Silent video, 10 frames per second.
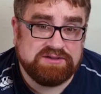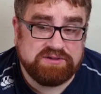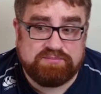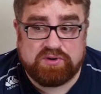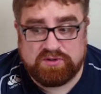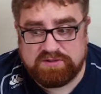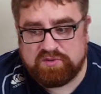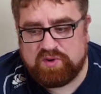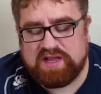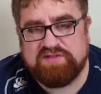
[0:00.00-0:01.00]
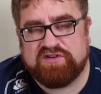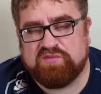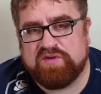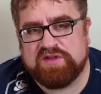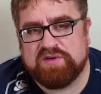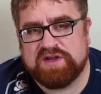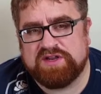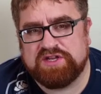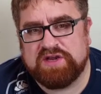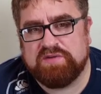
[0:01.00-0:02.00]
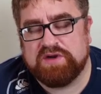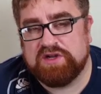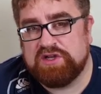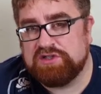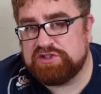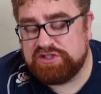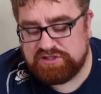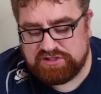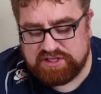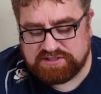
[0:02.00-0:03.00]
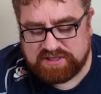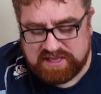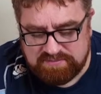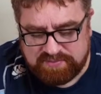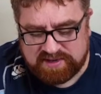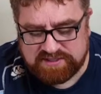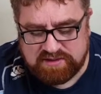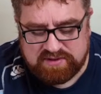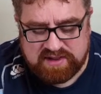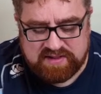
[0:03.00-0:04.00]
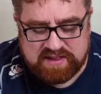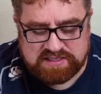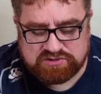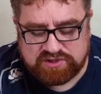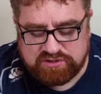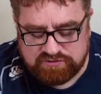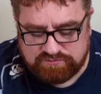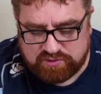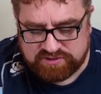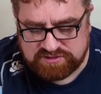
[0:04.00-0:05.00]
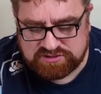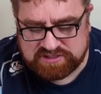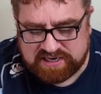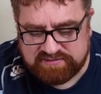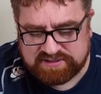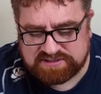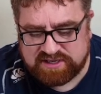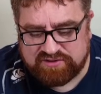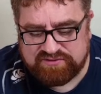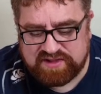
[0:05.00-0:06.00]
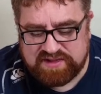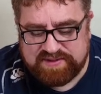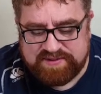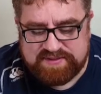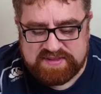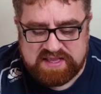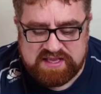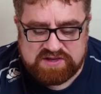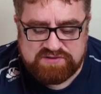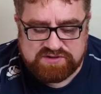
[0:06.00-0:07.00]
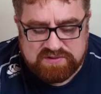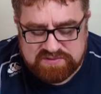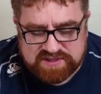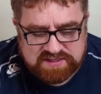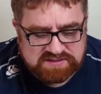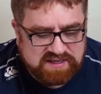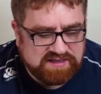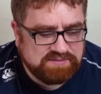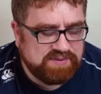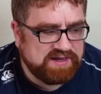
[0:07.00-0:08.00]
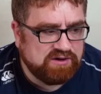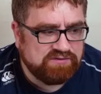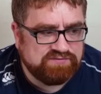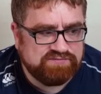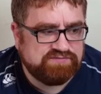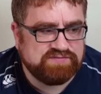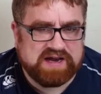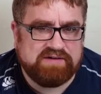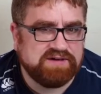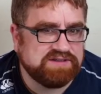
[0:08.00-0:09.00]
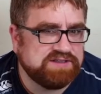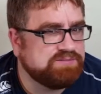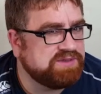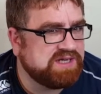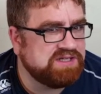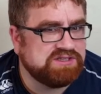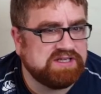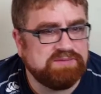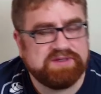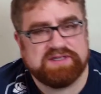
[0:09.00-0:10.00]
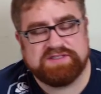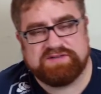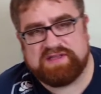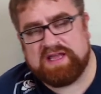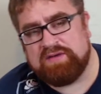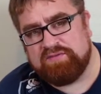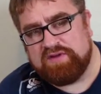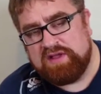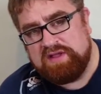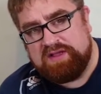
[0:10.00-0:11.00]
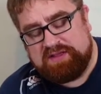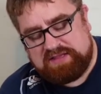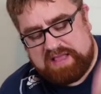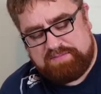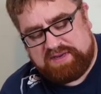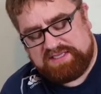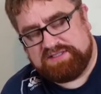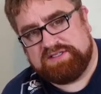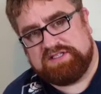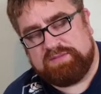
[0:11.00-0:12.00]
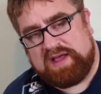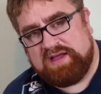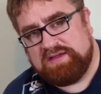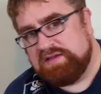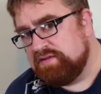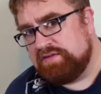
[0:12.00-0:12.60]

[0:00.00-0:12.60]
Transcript: to pull them away from what they were going to do. So it's an impact unit. It's got enough points to carry itself. It can do things like pick off characters potentially because they get placed at the back,